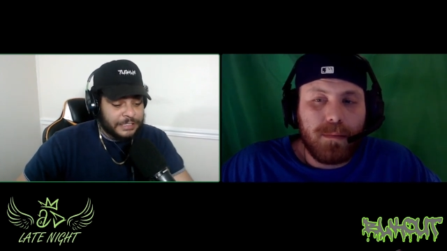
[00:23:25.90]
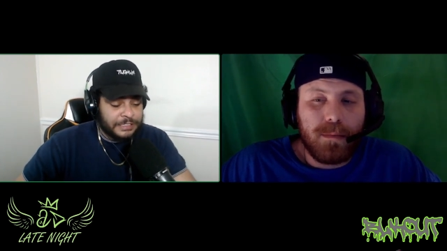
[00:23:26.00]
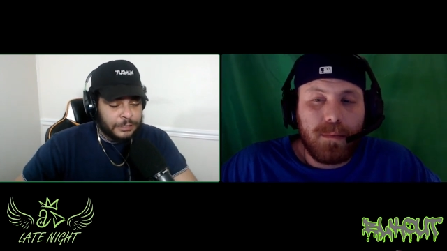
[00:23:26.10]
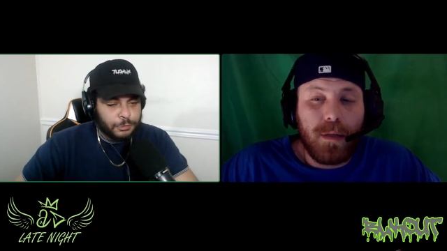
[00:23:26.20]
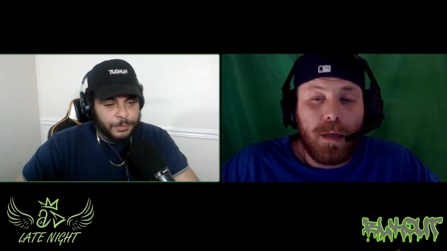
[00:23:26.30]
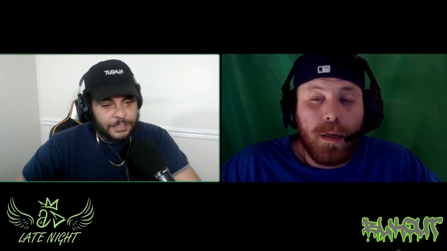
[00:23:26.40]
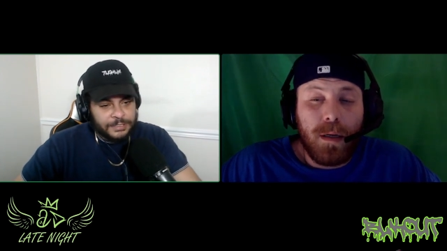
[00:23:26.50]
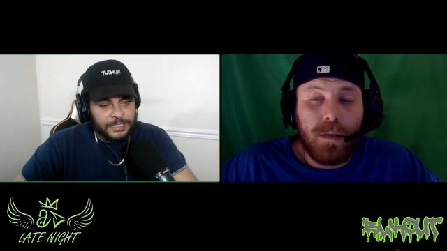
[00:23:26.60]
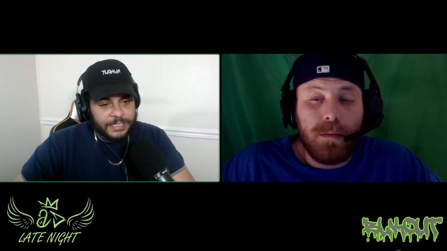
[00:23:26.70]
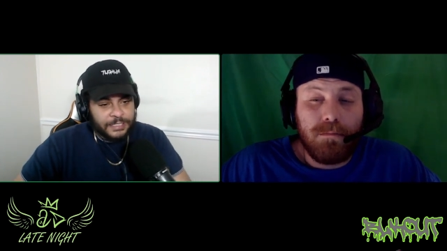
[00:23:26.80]
Speaker 1: since this being the
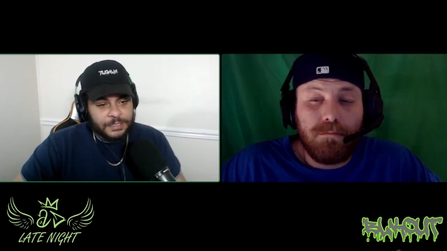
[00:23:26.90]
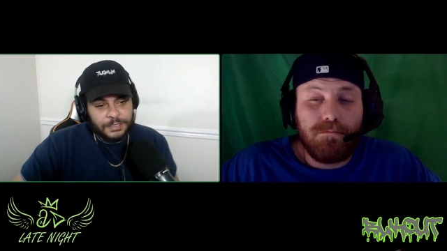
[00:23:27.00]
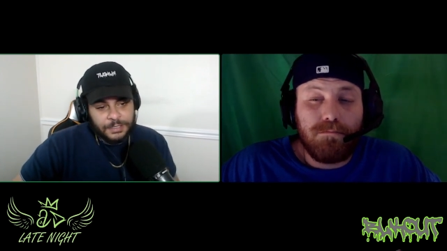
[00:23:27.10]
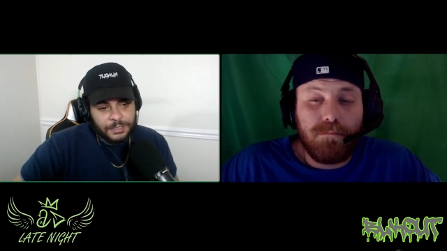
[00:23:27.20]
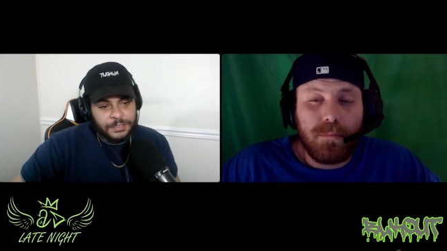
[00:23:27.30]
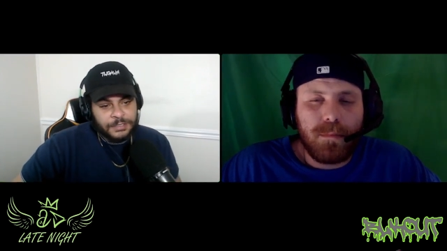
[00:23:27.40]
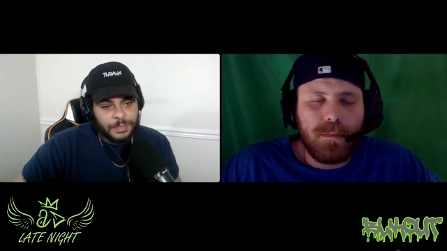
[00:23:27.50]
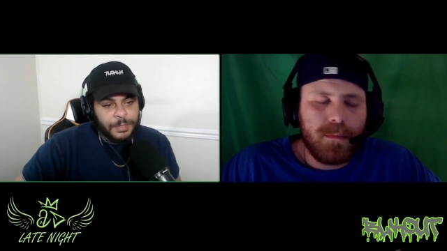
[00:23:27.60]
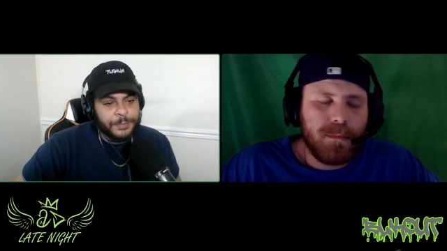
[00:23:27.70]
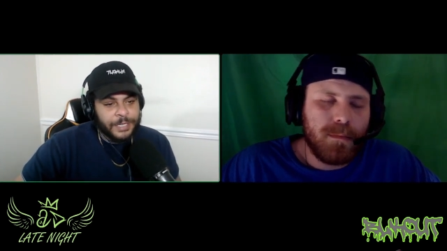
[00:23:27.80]
second. There
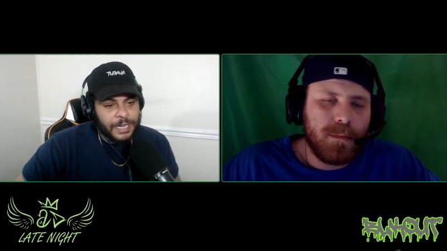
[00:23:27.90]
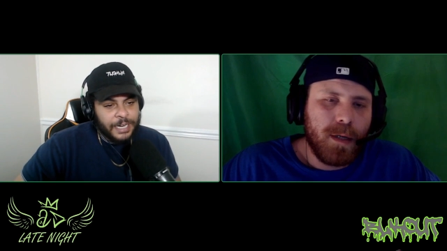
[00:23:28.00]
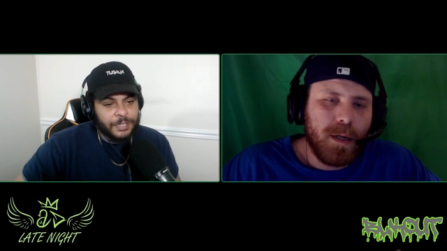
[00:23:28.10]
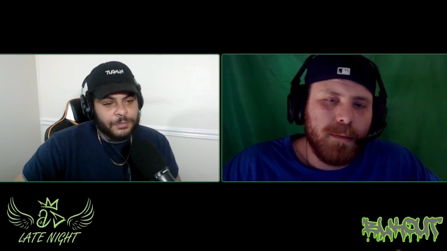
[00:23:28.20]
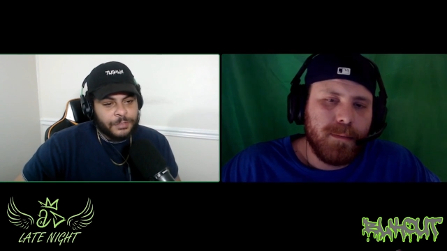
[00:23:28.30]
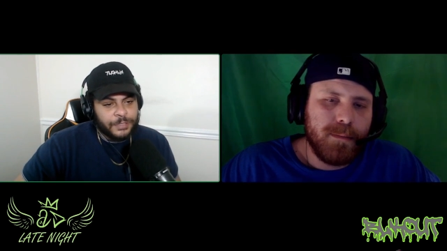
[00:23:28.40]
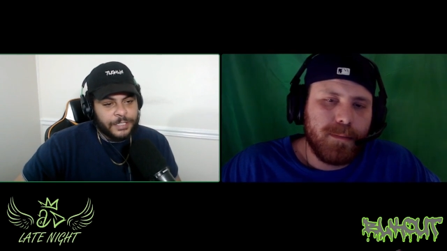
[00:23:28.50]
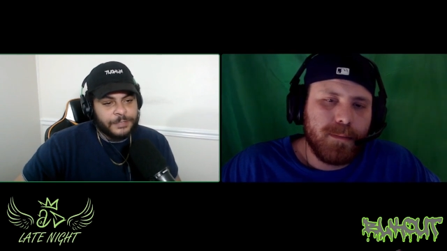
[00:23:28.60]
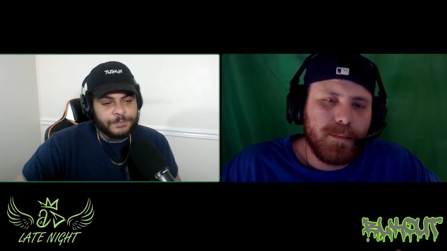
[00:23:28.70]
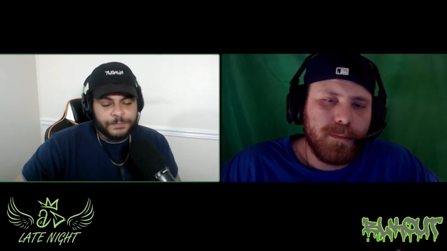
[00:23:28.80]
might be a higher yeah. one, right?
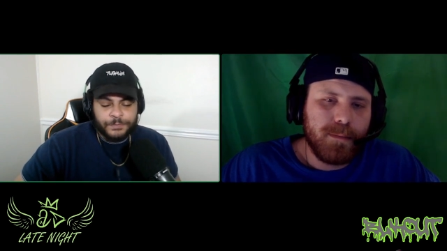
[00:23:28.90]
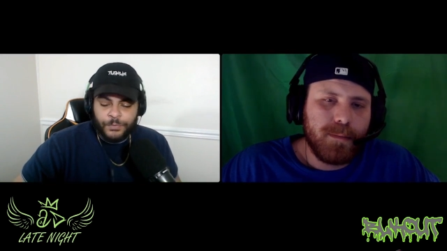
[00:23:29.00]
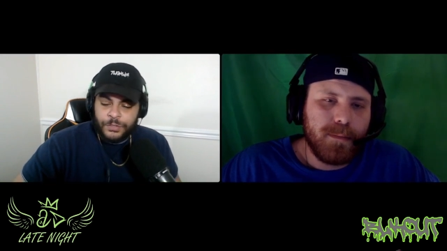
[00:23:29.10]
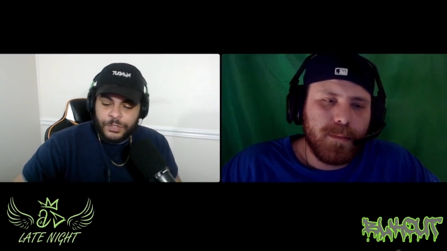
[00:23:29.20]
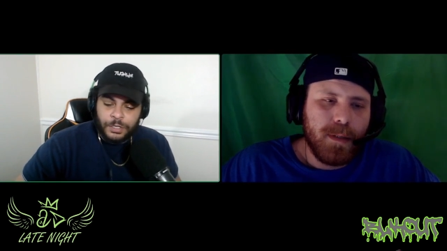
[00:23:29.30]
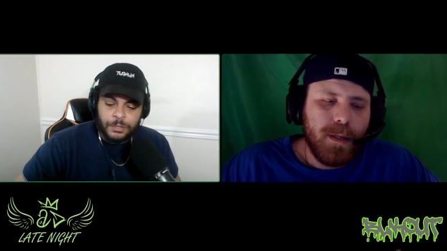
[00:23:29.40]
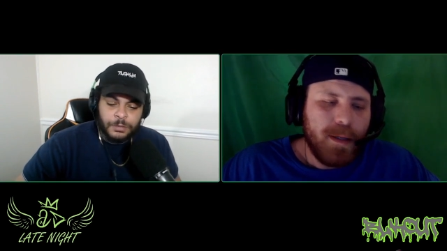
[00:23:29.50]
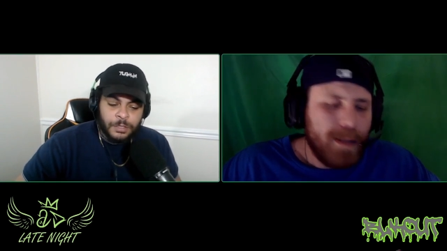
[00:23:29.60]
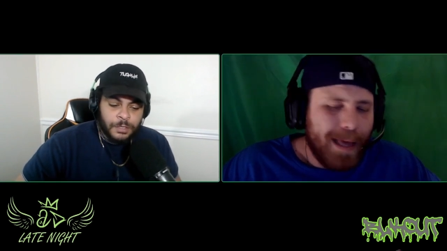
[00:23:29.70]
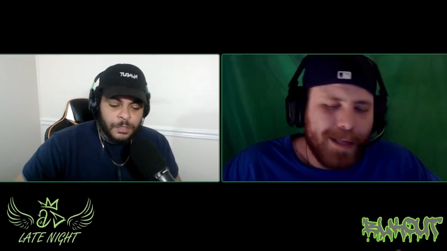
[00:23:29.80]
So,
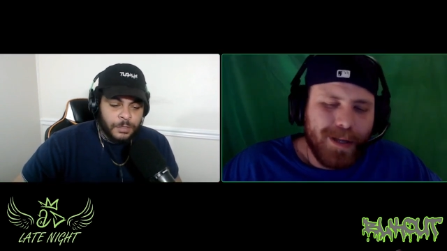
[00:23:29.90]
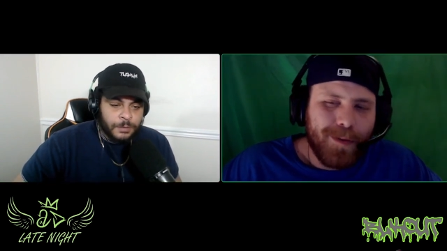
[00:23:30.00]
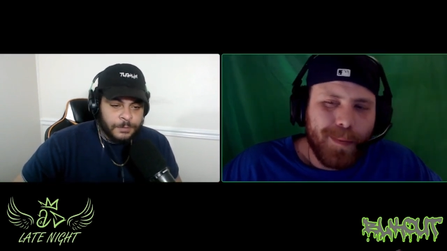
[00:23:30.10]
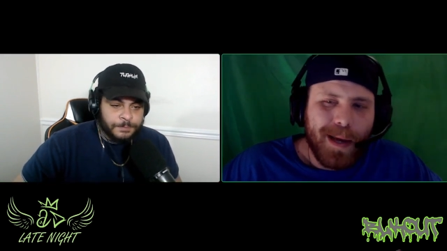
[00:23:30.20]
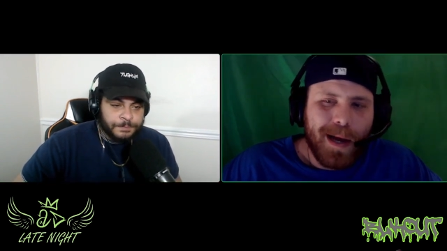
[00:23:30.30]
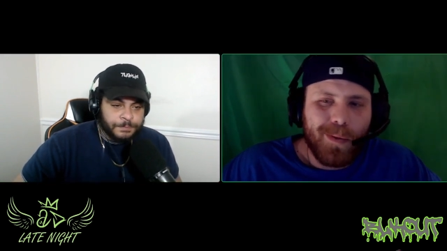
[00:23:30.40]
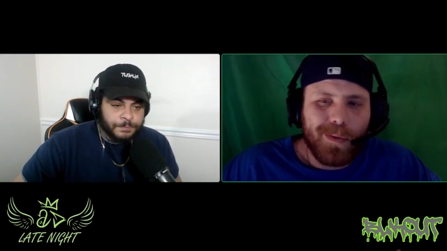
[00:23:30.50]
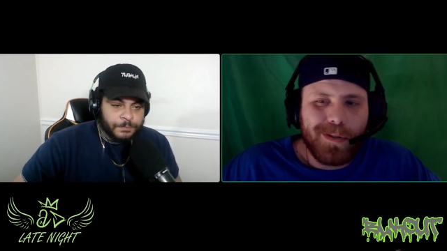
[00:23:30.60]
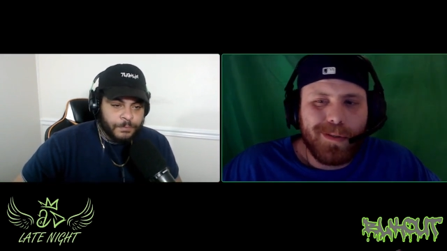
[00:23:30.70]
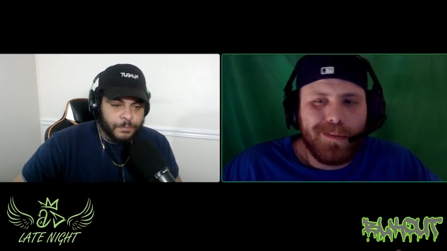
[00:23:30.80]
yeah, higher
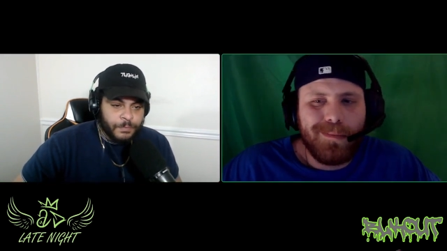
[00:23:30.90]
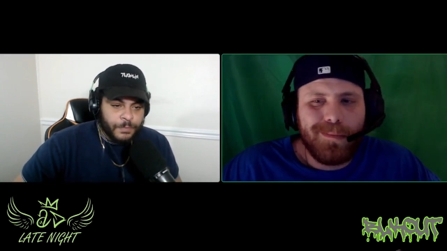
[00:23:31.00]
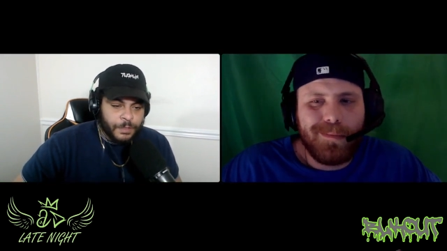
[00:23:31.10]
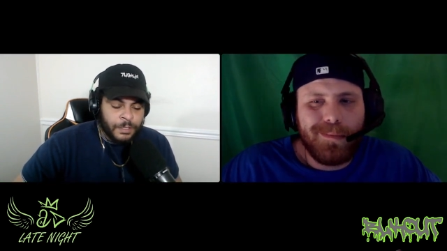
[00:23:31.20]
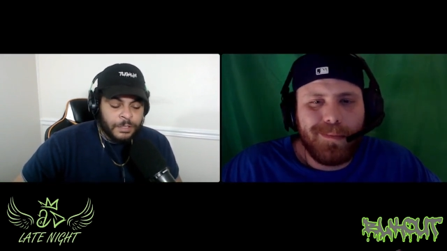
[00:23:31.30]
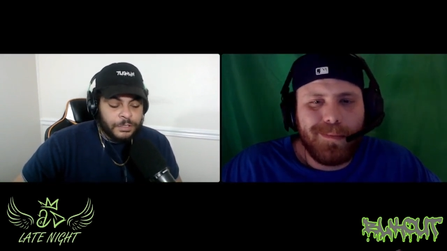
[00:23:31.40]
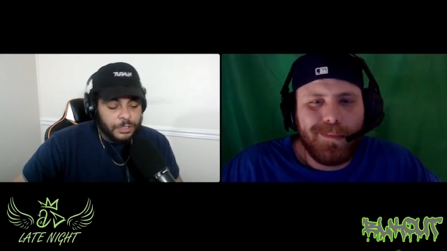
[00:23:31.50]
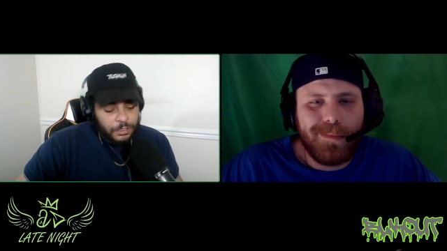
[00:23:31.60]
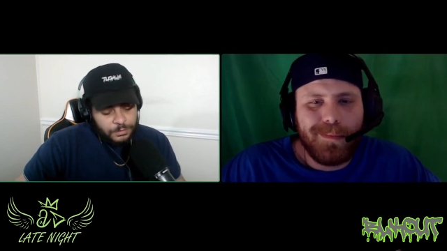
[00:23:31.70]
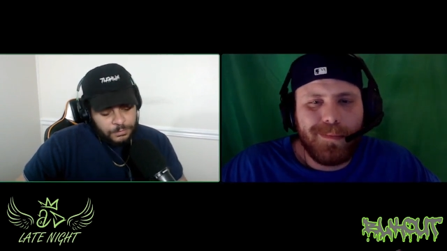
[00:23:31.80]
ones, dude.
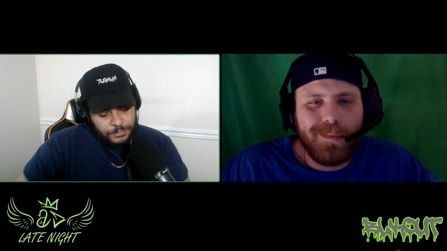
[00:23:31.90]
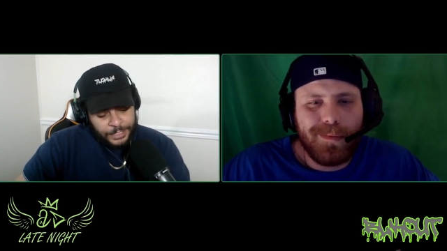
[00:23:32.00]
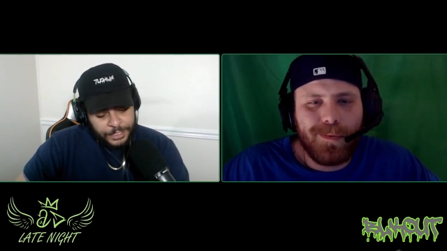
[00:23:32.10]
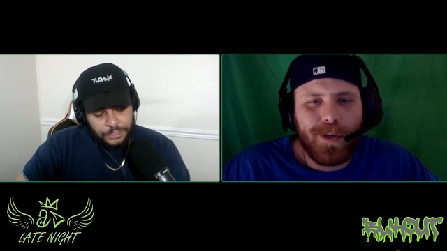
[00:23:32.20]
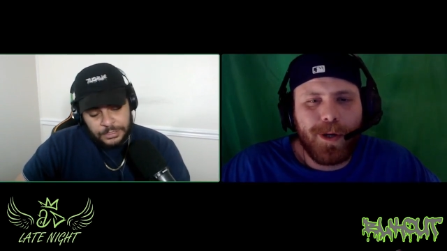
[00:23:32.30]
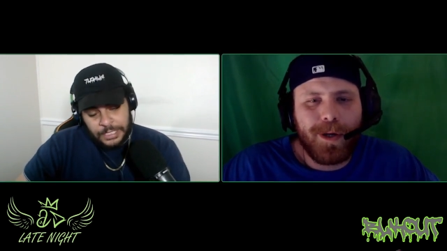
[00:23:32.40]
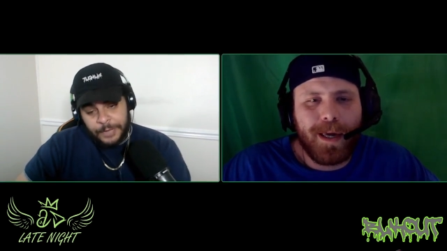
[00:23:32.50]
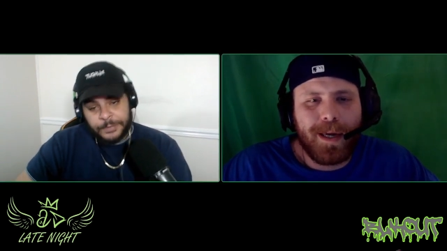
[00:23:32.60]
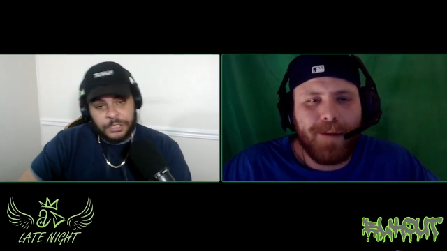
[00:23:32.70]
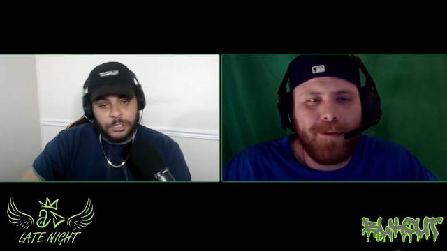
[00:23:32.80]
So heels
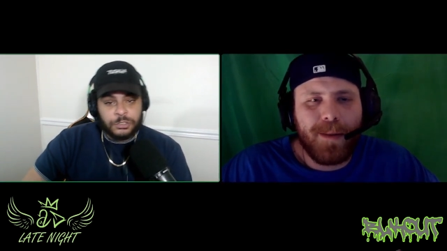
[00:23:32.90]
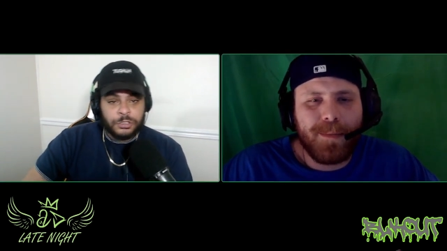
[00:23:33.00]
episode